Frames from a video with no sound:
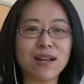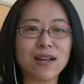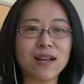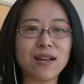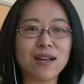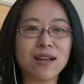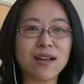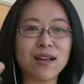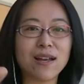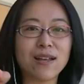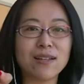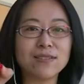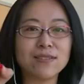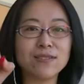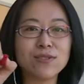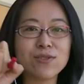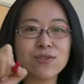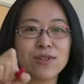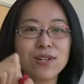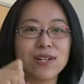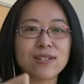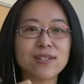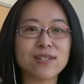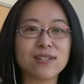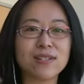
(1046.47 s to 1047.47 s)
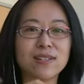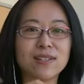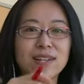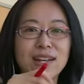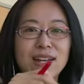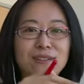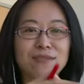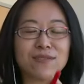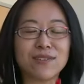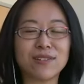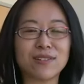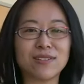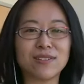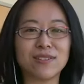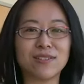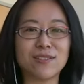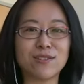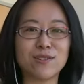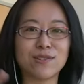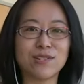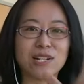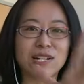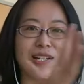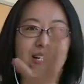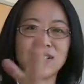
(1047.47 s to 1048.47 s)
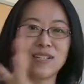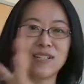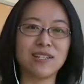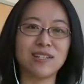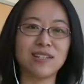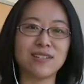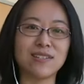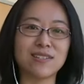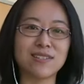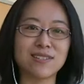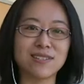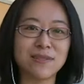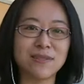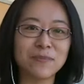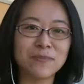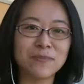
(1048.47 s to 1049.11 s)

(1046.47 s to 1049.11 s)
uh, hand translate everything to Chinese.